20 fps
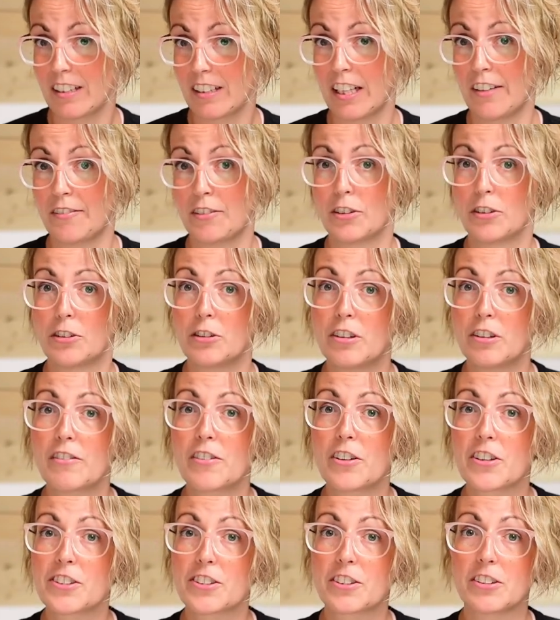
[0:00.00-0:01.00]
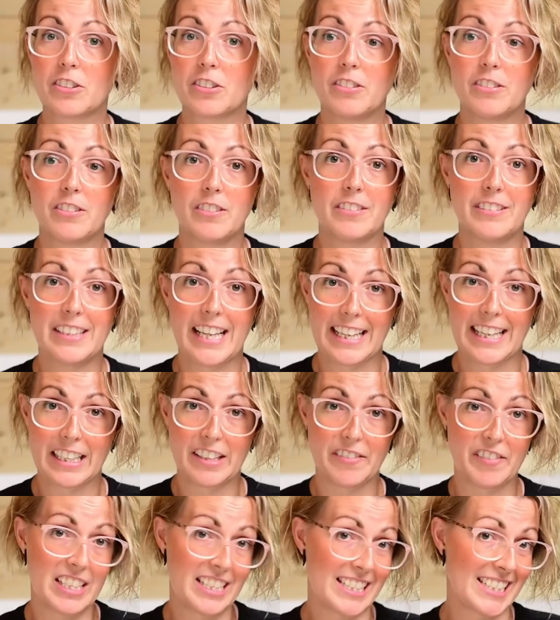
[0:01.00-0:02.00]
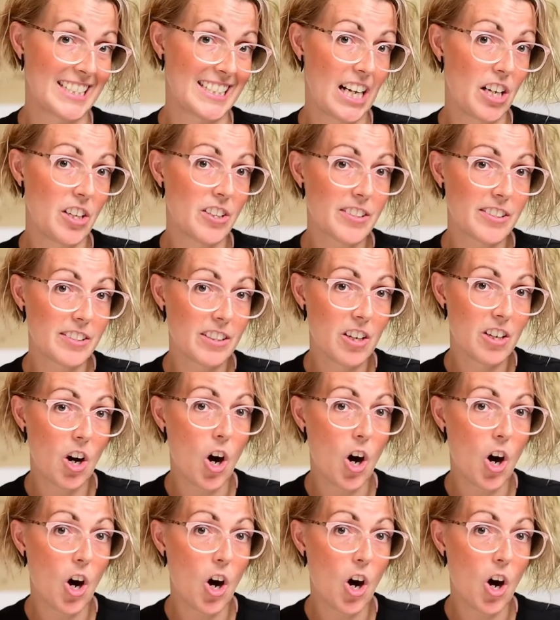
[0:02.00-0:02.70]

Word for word: If your universal negative is cells,